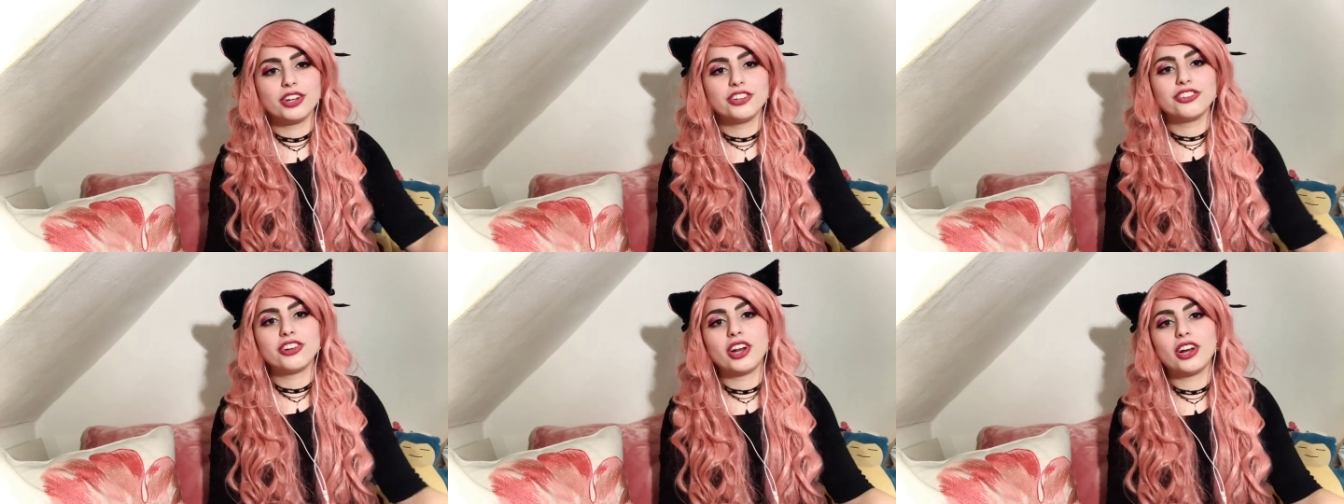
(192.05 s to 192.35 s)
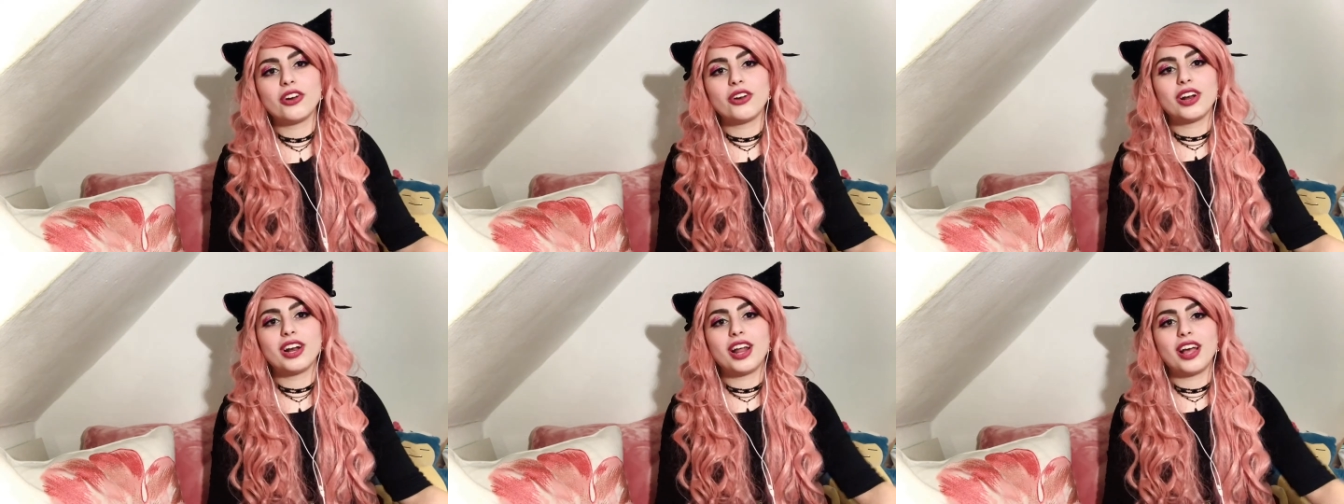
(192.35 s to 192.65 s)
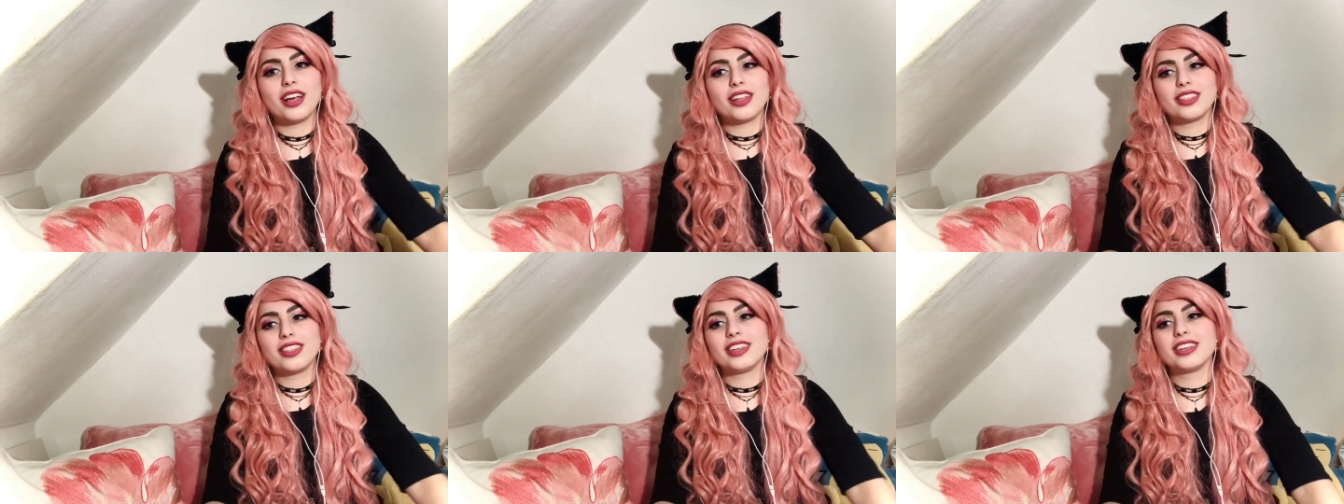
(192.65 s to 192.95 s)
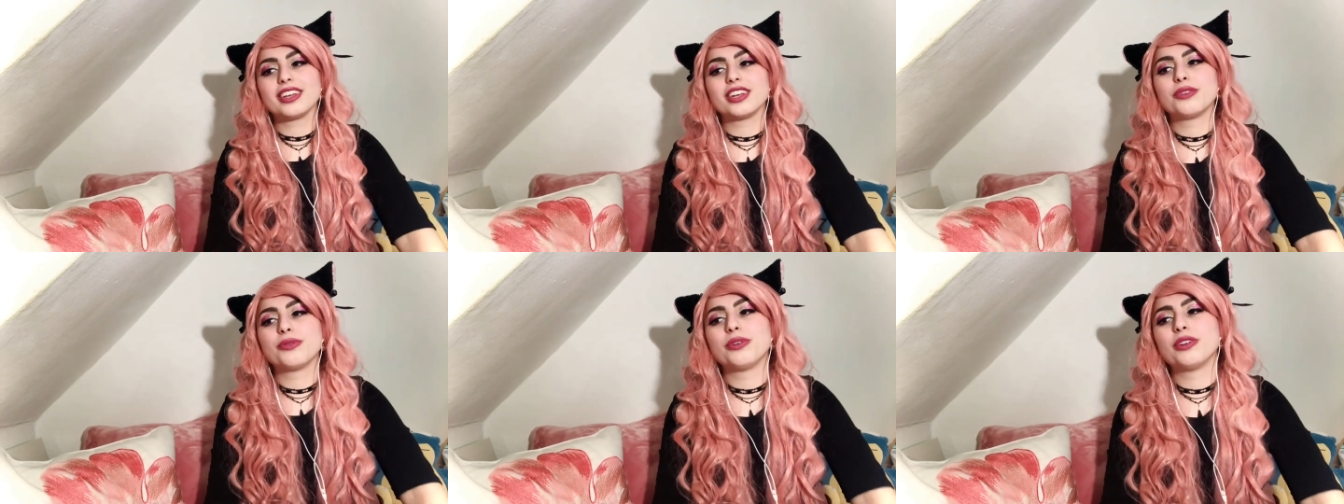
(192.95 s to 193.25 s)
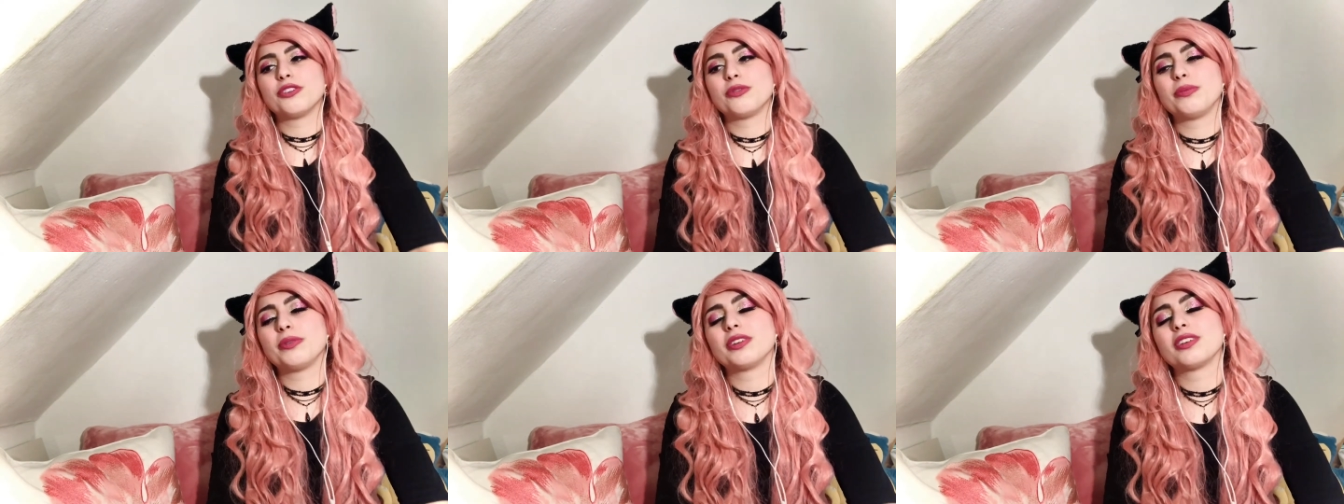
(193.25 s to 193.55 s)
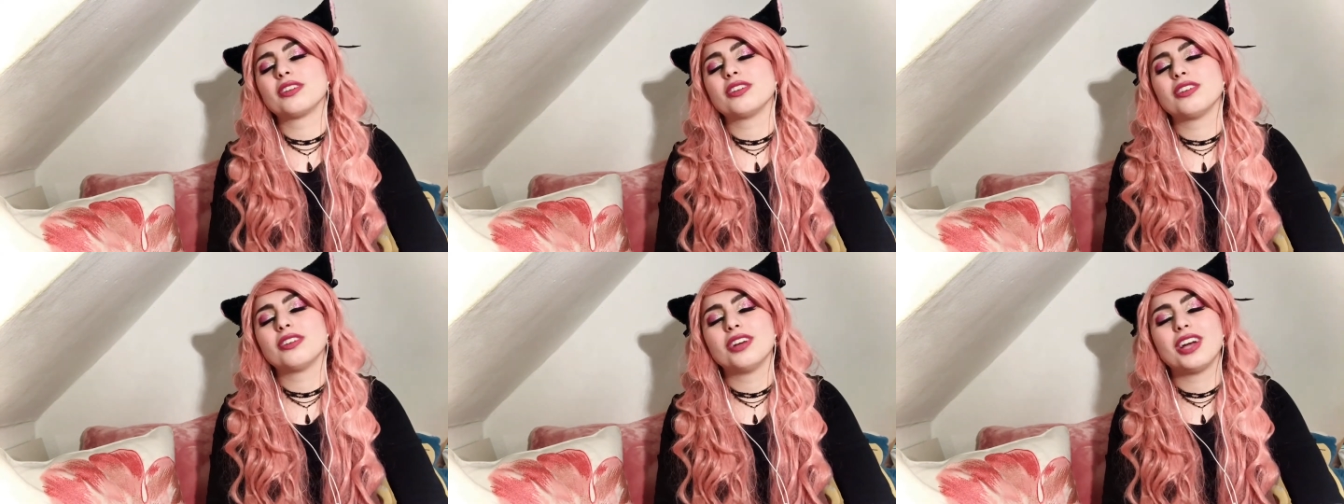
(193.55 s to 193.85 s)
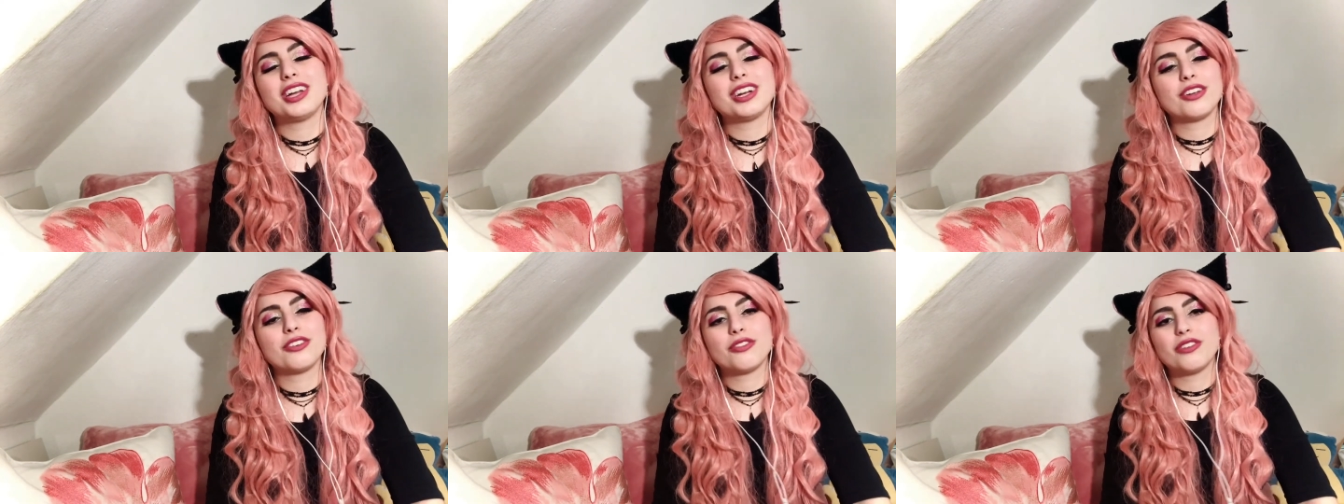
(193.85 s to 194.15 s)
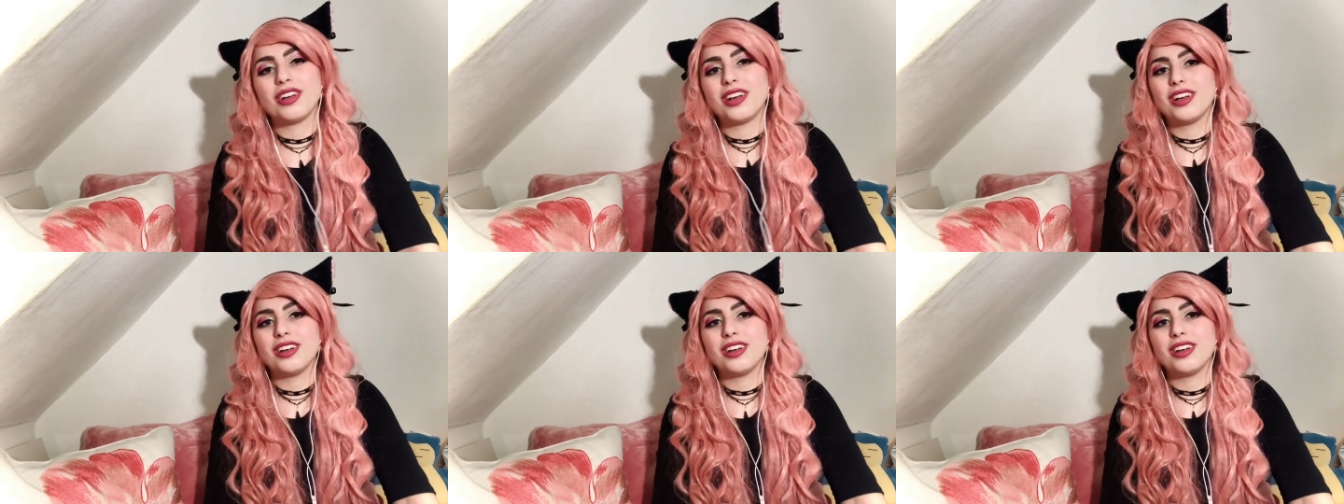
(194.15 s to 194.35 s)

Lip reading: in general I think it would have been kind of